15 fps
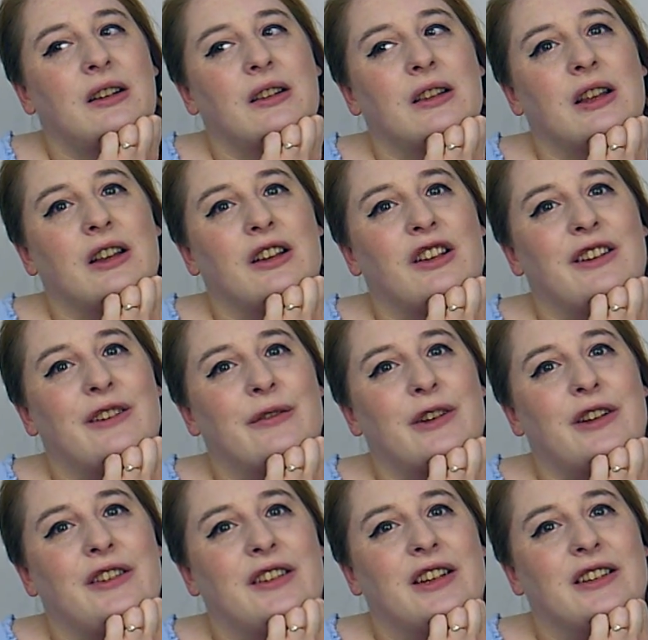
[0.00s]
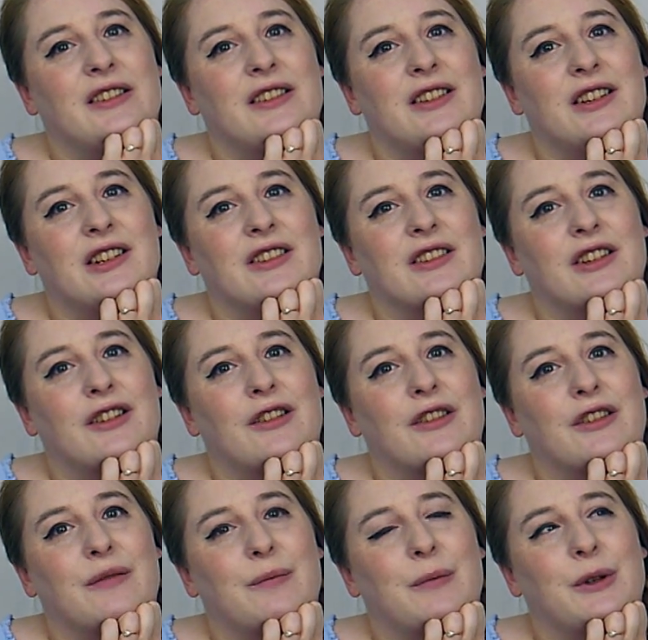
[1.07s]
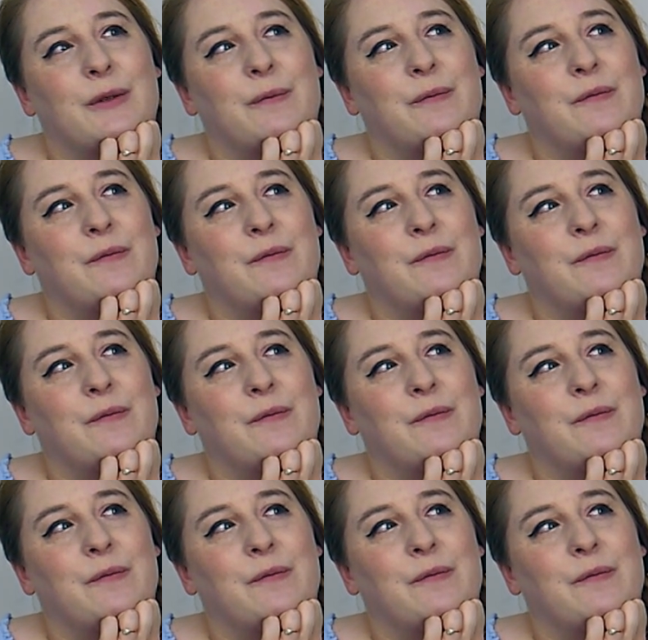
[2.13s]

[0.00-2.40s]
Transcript: then I could have contacted her and got them, but